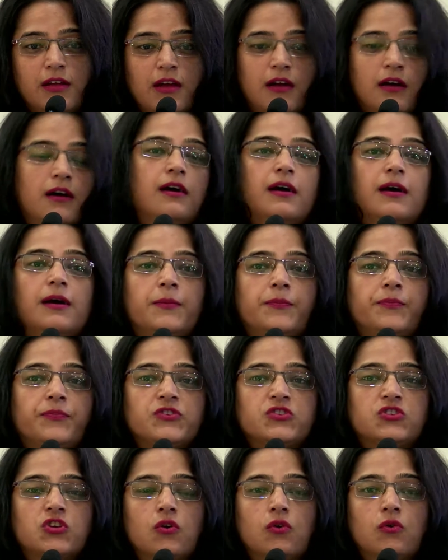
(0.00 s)
Um,
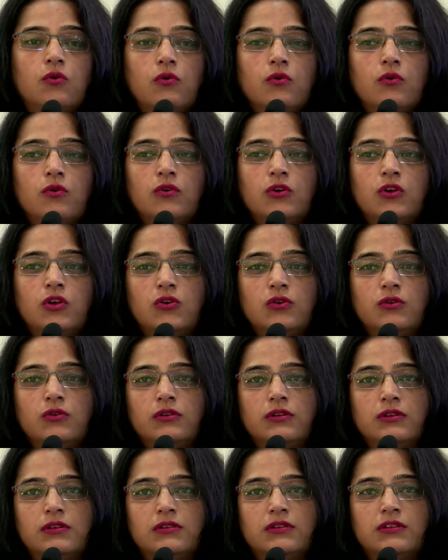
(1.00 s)
so, you know,
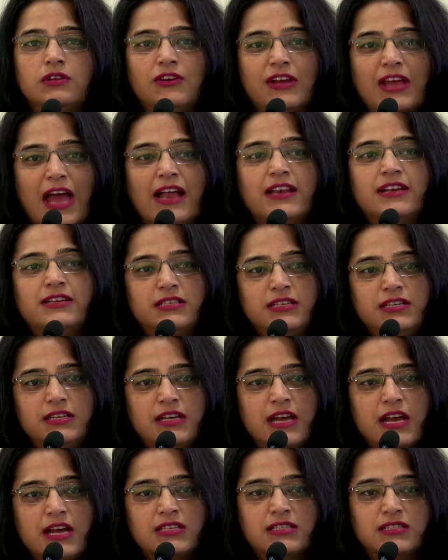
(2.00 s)
the reality,
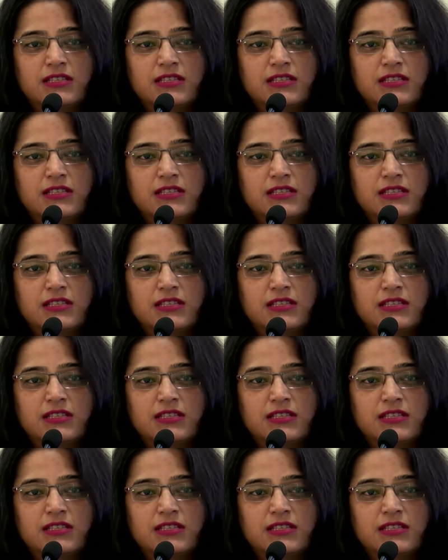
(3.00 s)
yes,